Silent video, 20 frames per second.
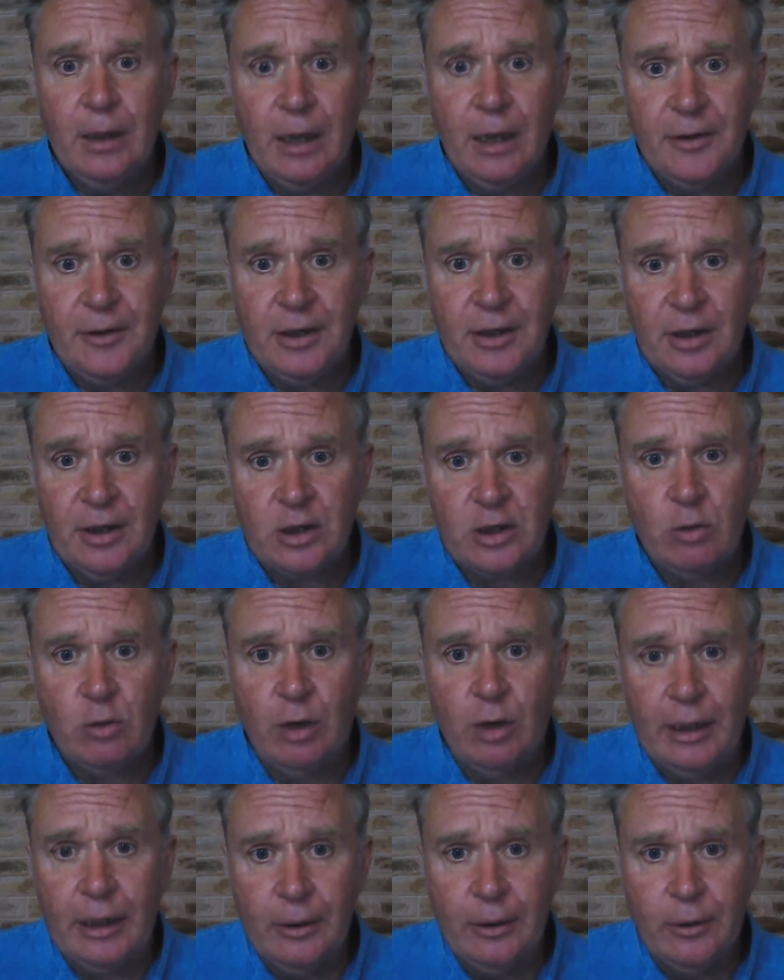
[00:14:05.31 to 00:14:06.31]
I think that's
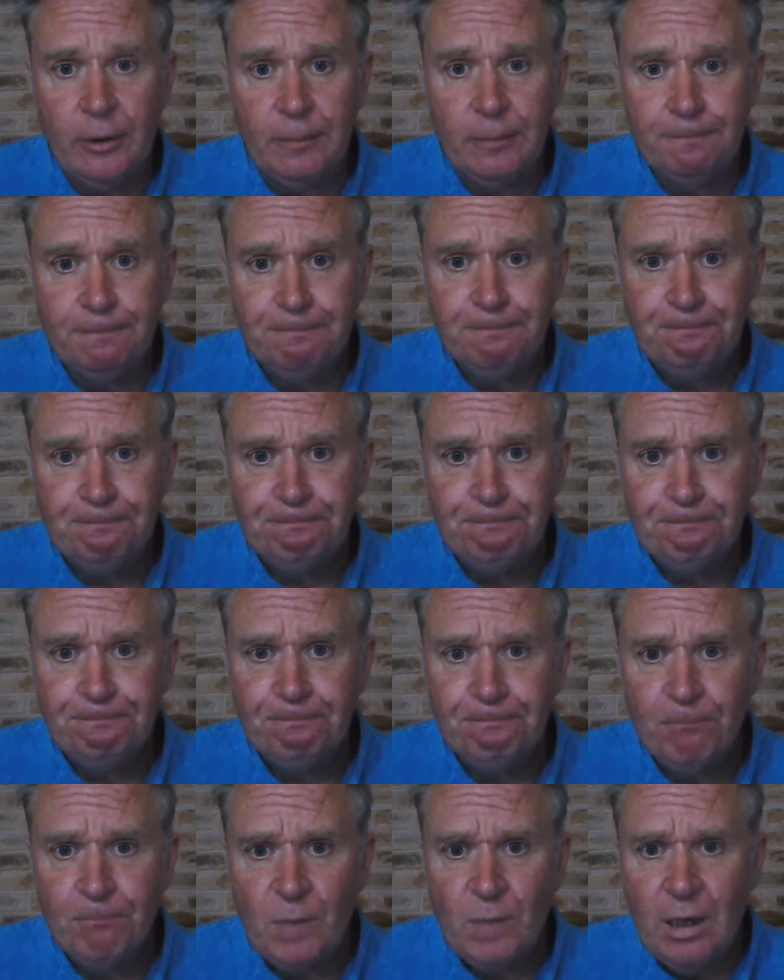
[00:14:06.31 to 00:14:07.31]
quite good.
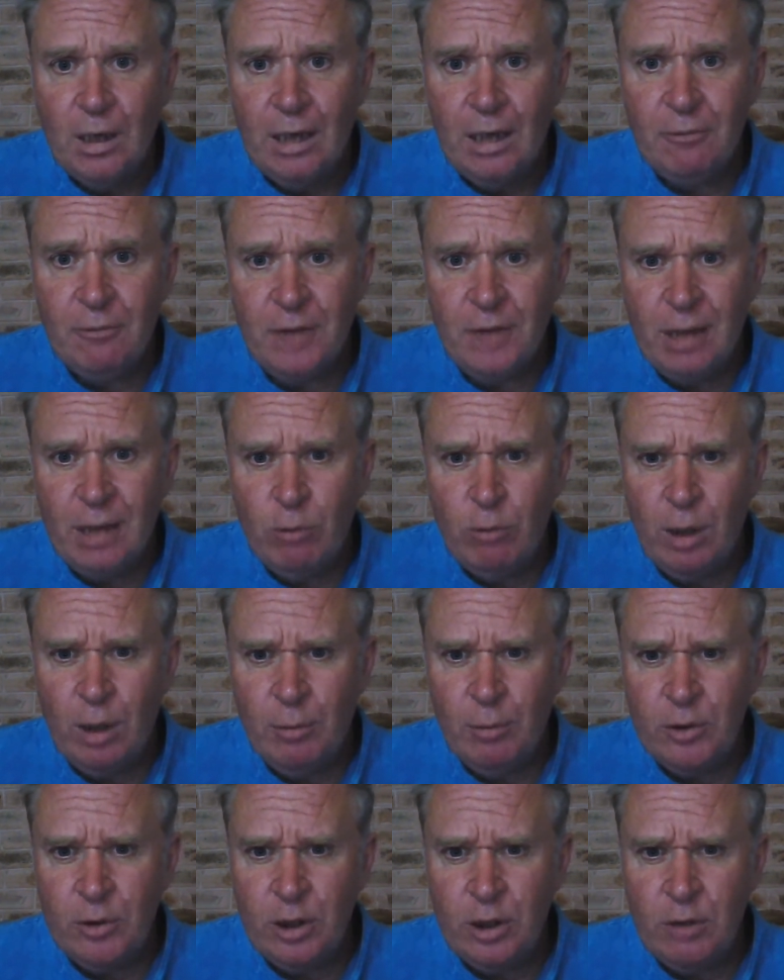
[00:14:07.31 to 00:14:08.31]
If they were
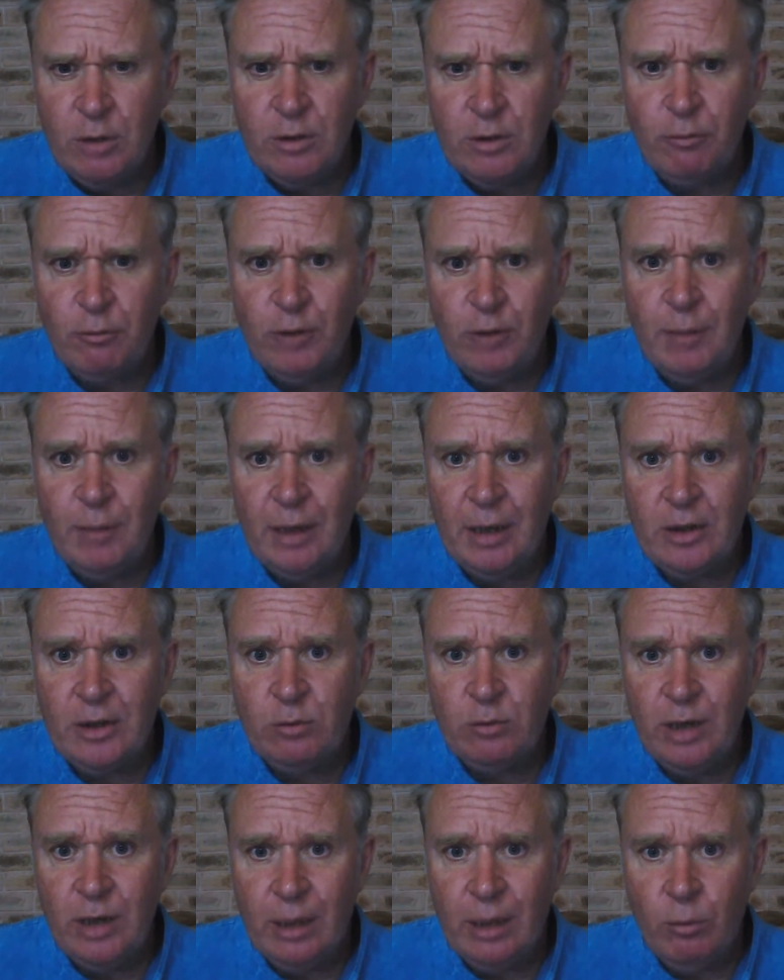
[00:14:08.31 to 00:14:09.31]
able to use the
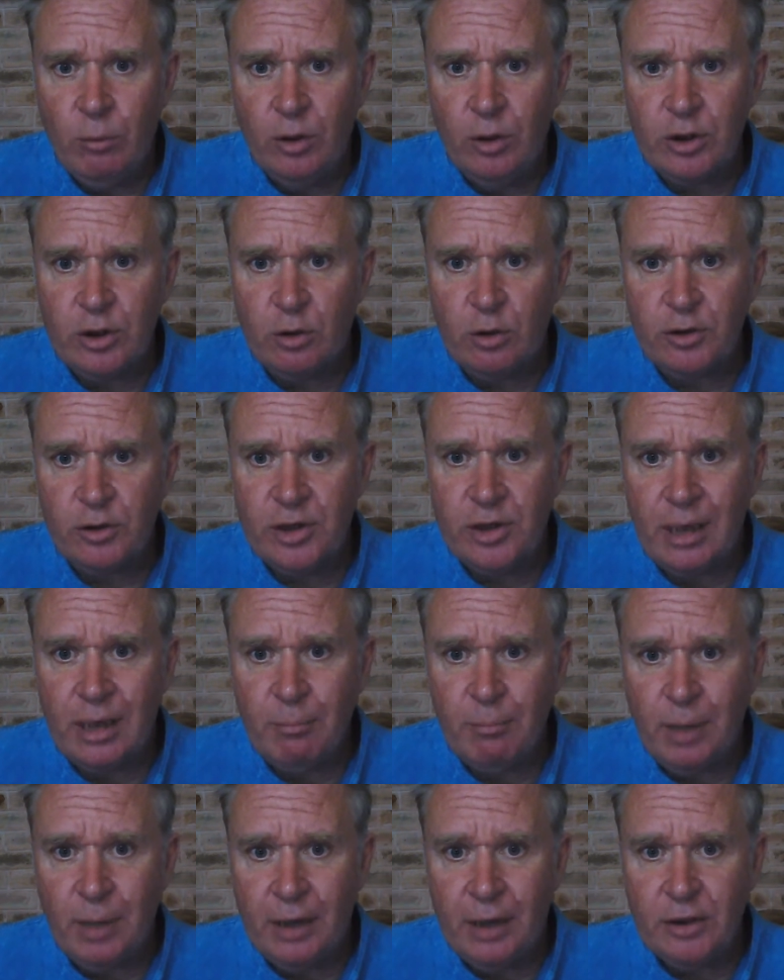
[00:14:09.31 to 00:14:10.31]
Freemasonry networks across the
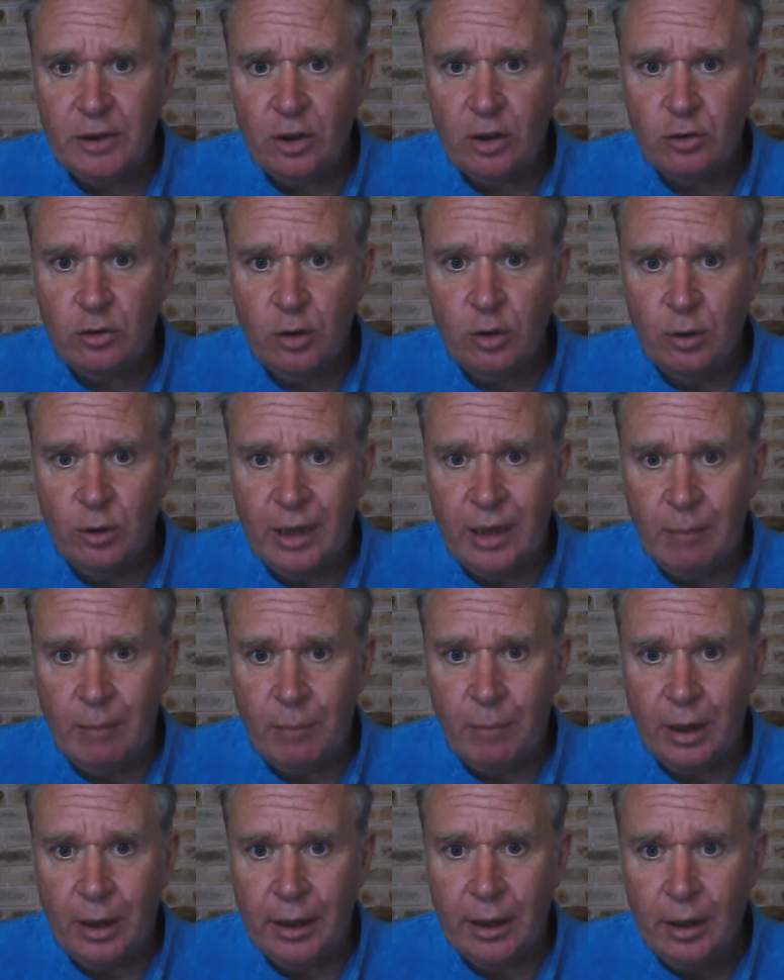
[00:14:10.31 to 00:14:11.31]
empire to control the
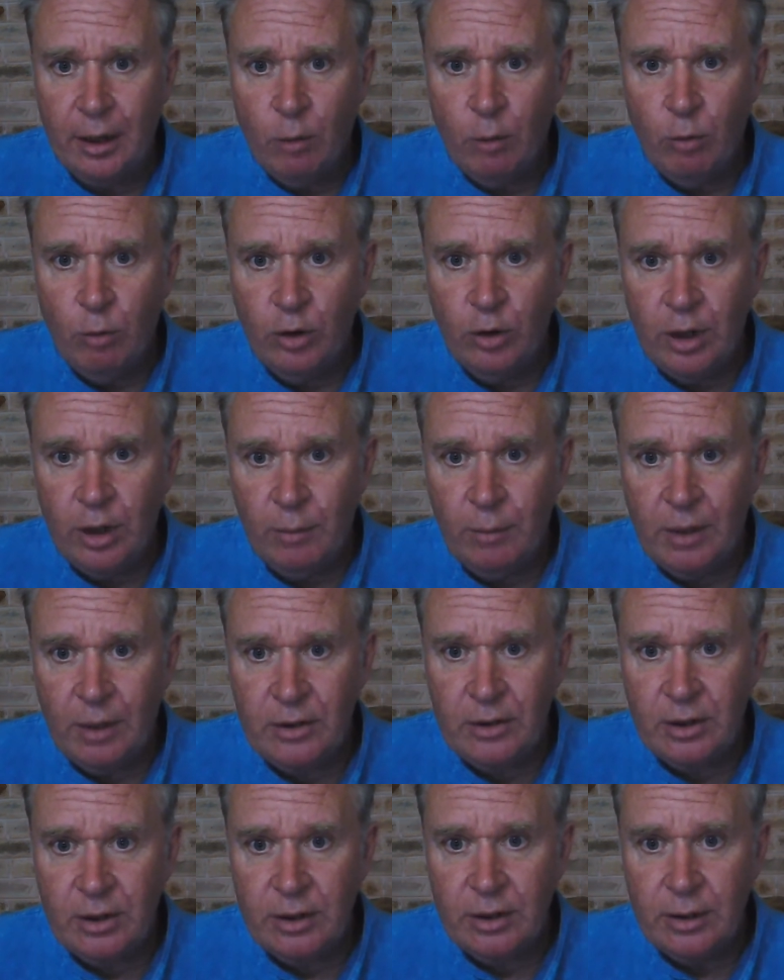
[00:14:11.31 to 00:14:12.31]
empire, one can
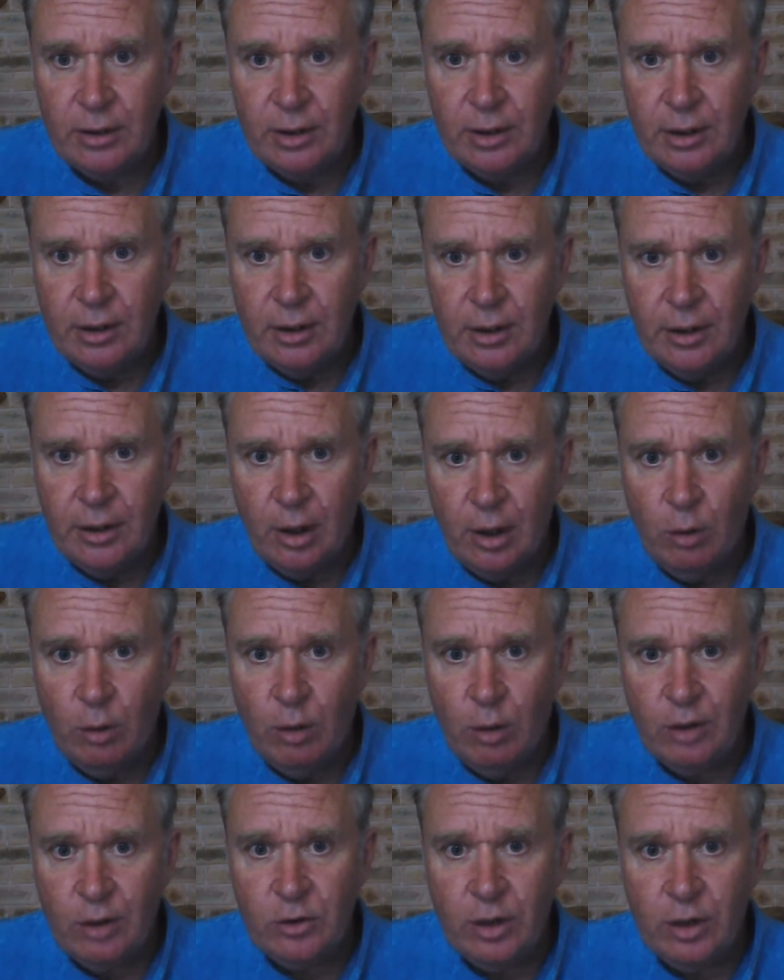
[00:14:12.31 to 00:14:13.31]
imagine that are
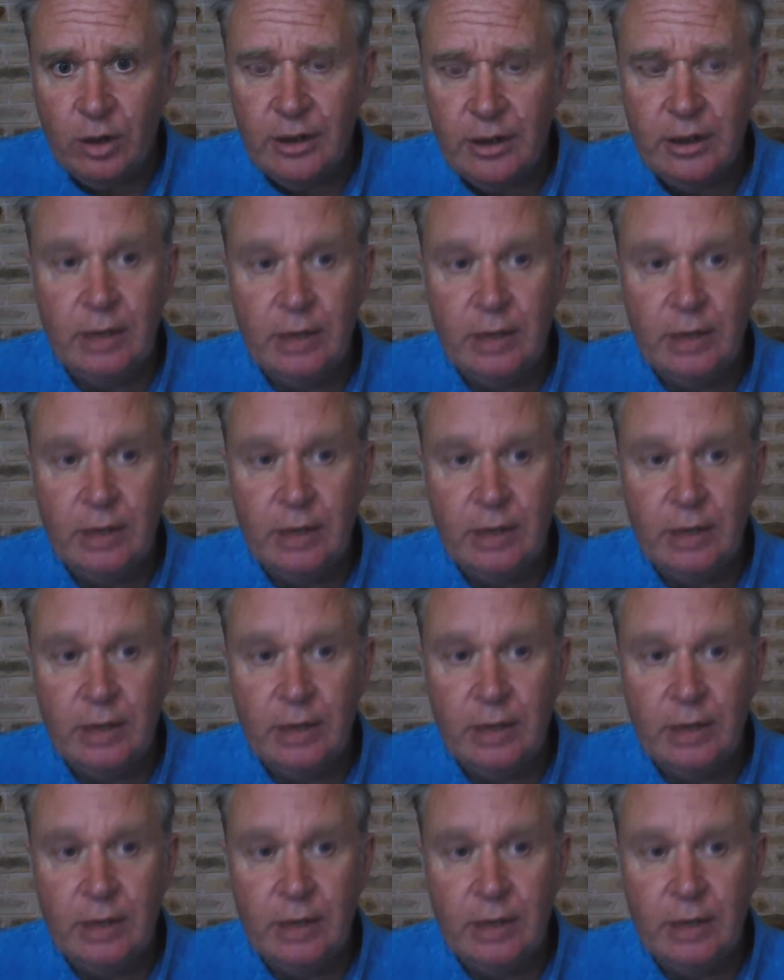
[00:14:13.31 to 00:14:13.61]
well trained.